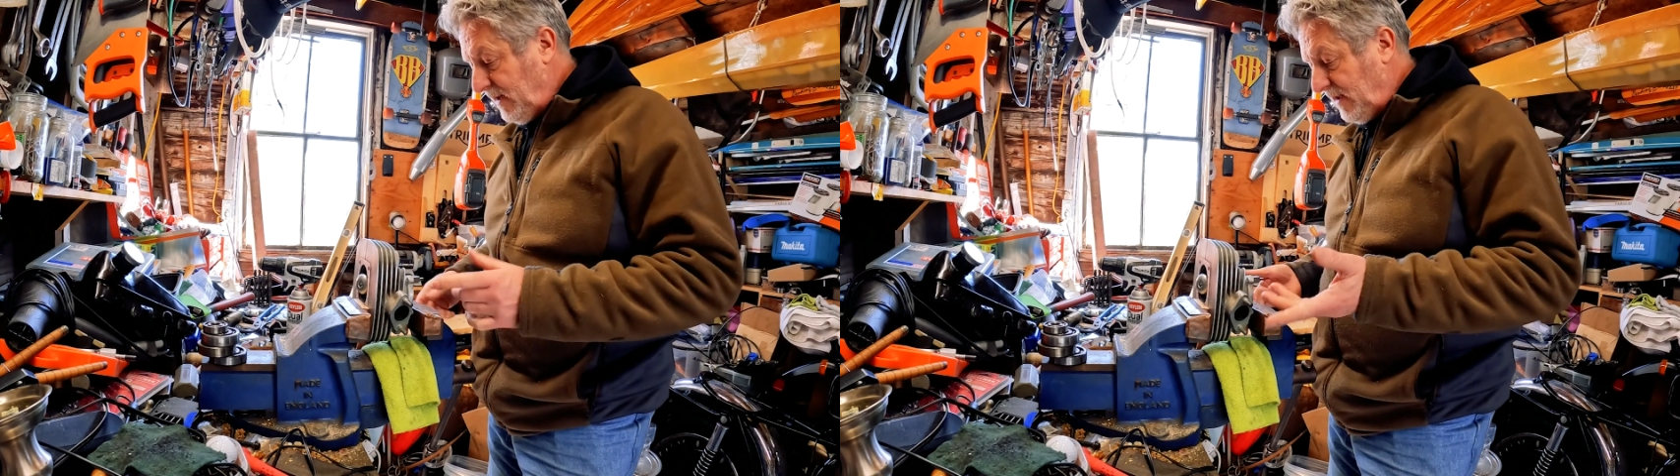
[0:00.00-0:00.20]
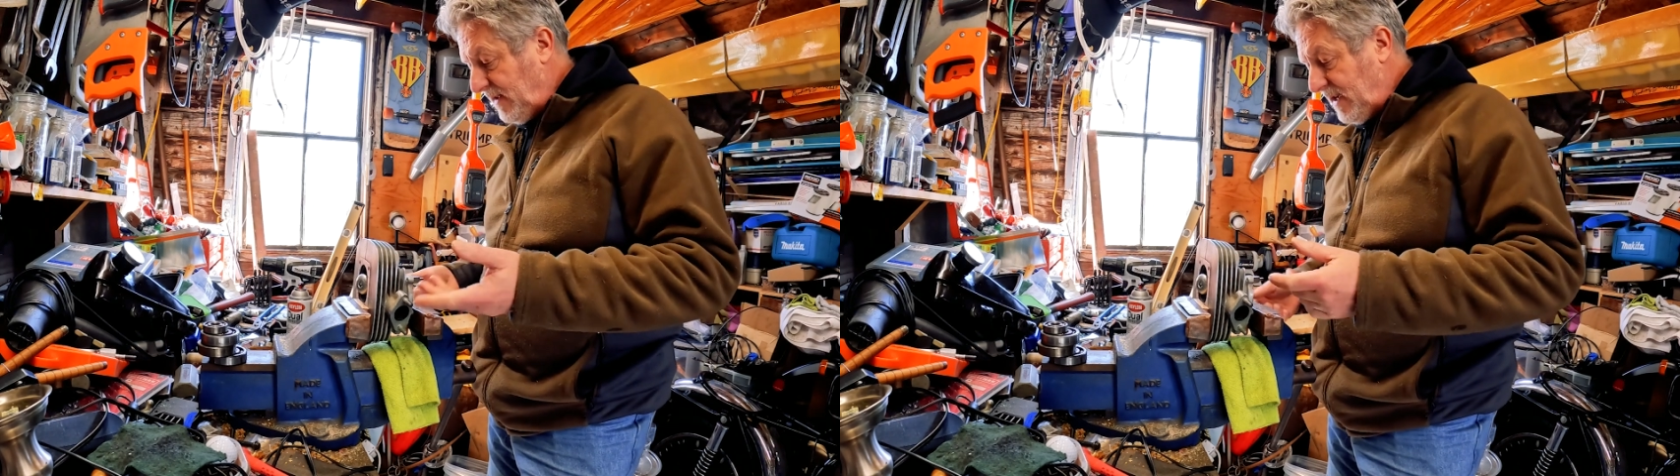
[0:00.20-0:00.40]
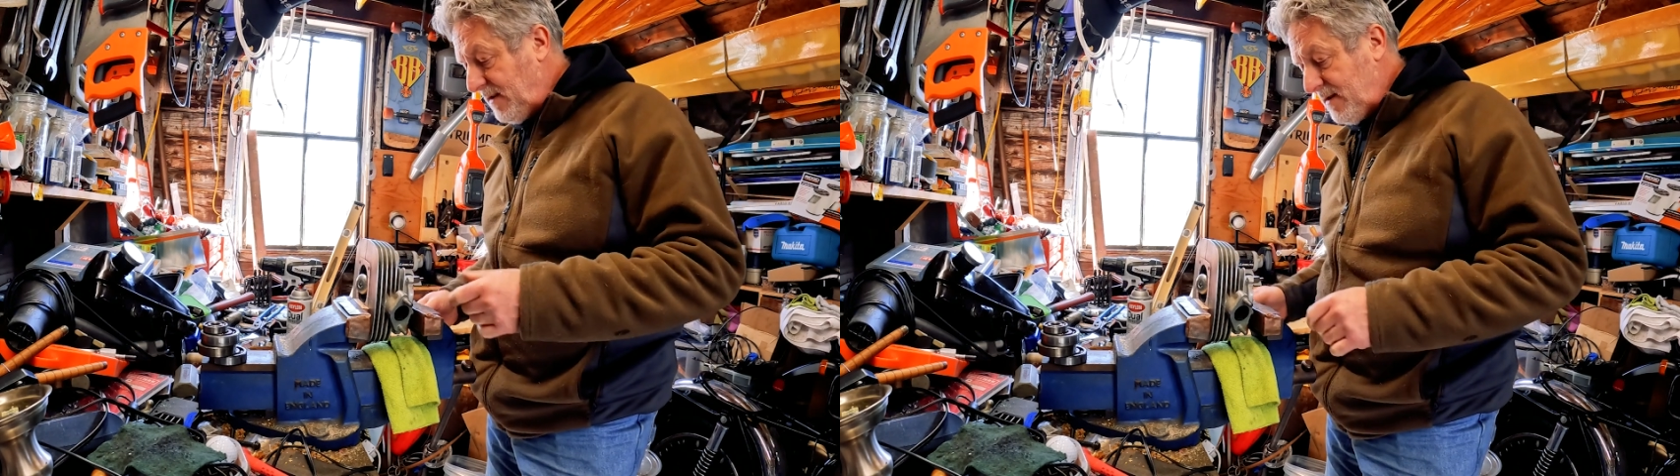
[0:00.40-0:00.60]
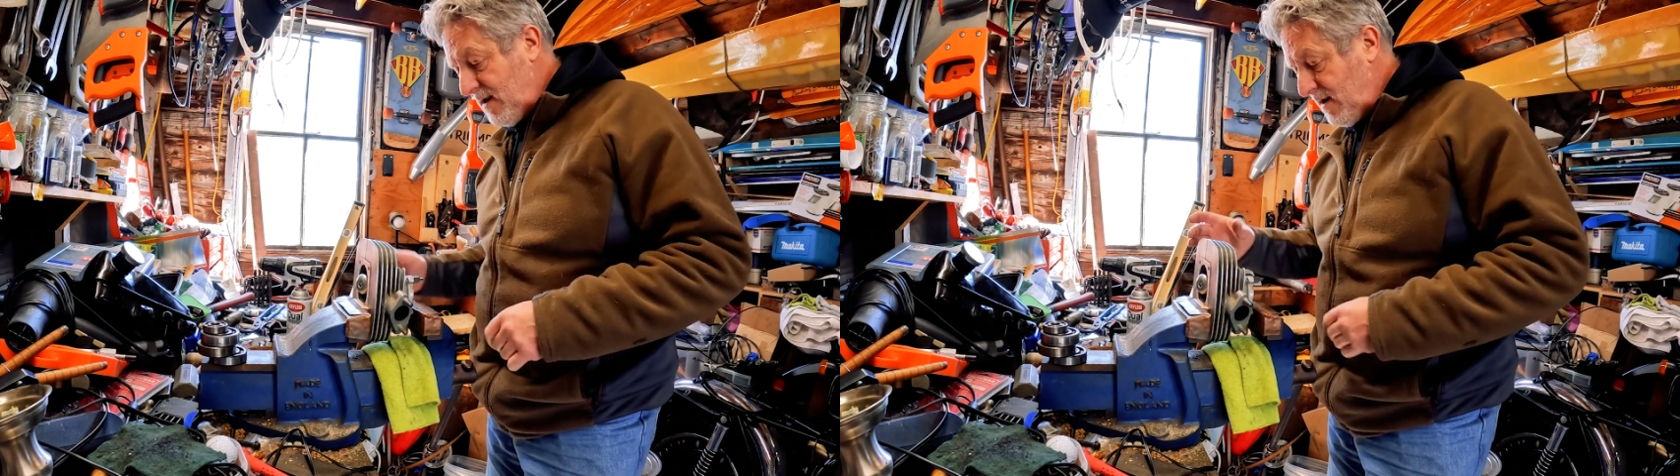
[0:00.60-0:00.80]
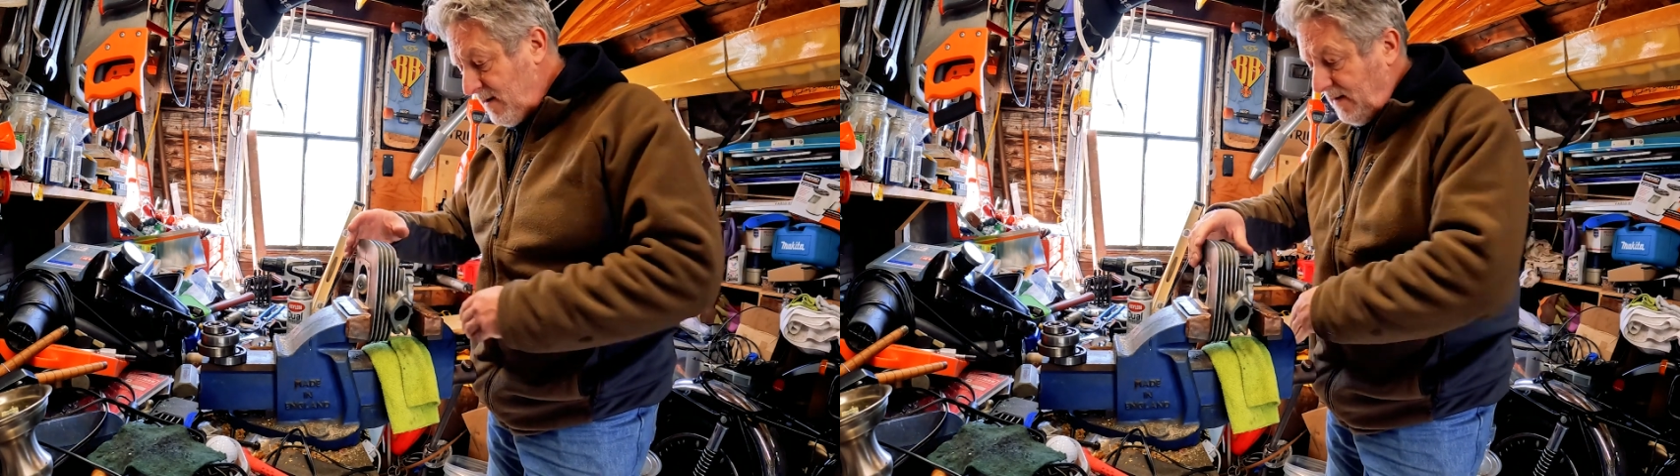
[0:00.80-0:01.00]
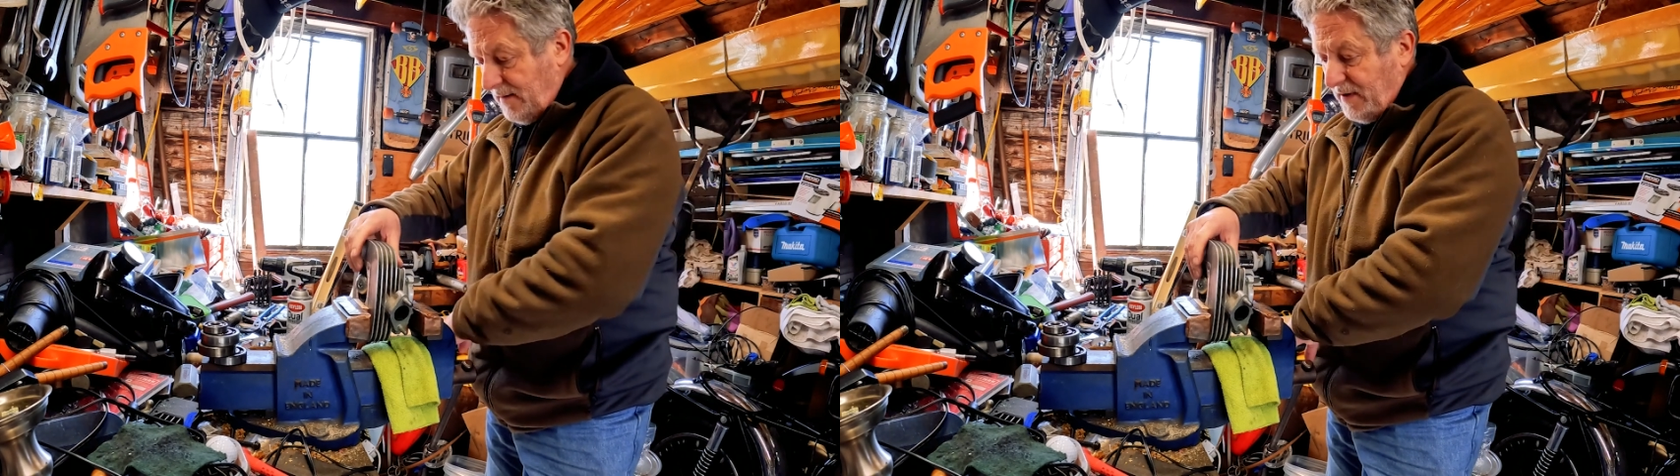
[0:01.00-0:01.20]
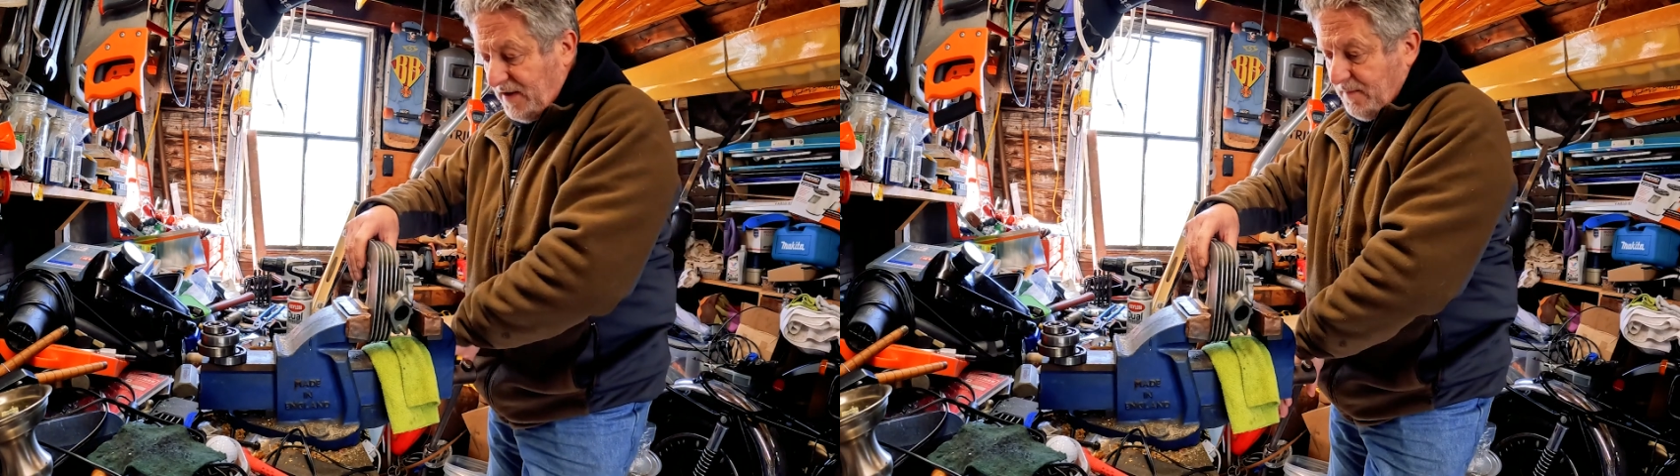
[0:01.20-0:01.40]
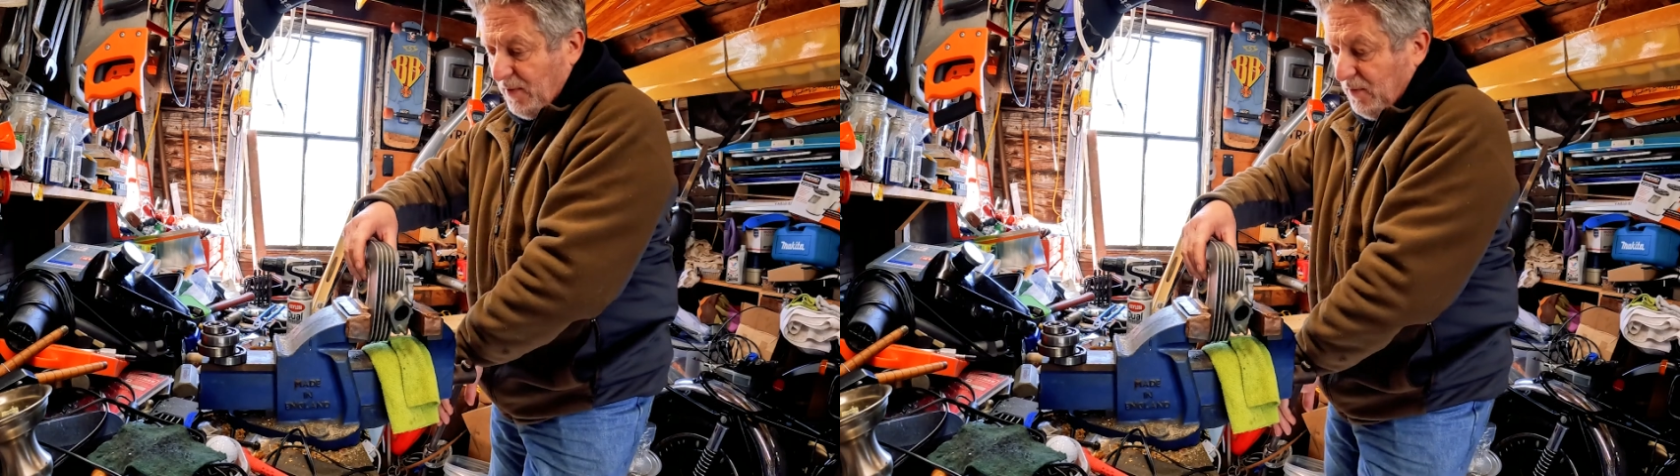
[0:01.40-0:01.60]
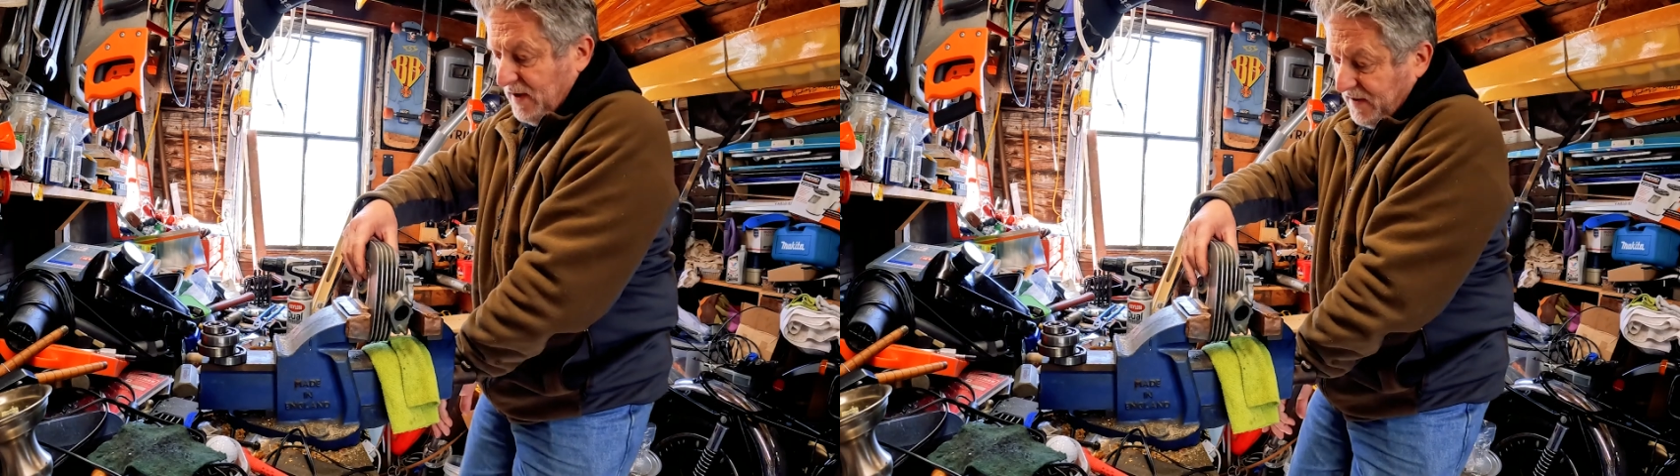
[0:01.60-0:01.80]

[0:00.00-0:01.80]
and then let me just pull